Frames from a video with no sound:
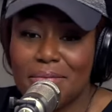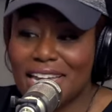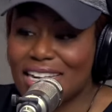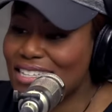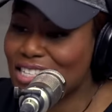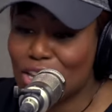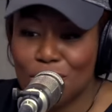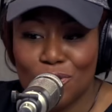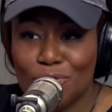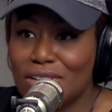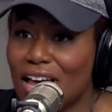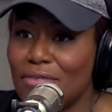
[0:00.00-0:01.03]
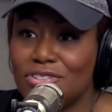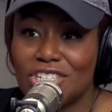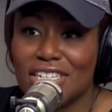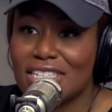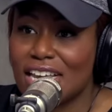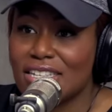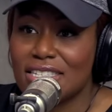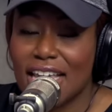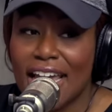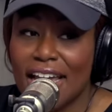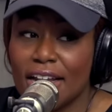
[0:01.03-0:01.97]
Mandisa, you love Jesus.
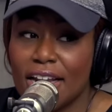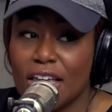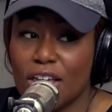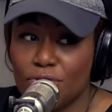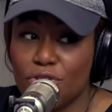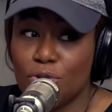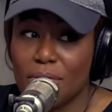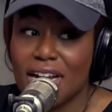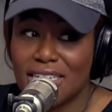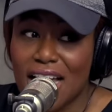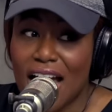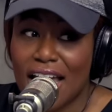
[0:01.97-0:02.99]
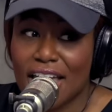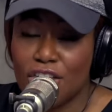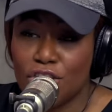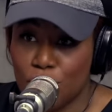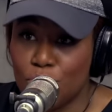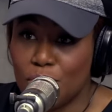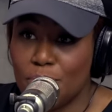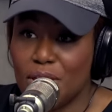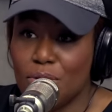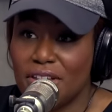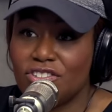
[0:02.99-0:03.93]
And if you were to die, you would
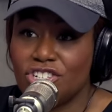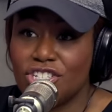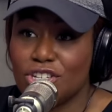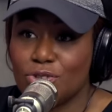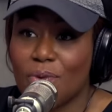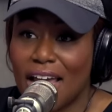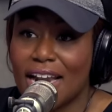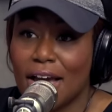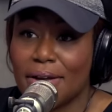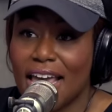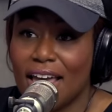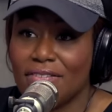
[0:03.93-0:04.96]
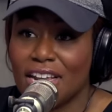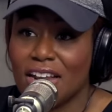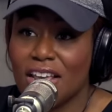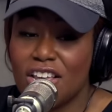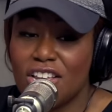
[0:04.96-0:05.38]
be with Jesus right now in heaven.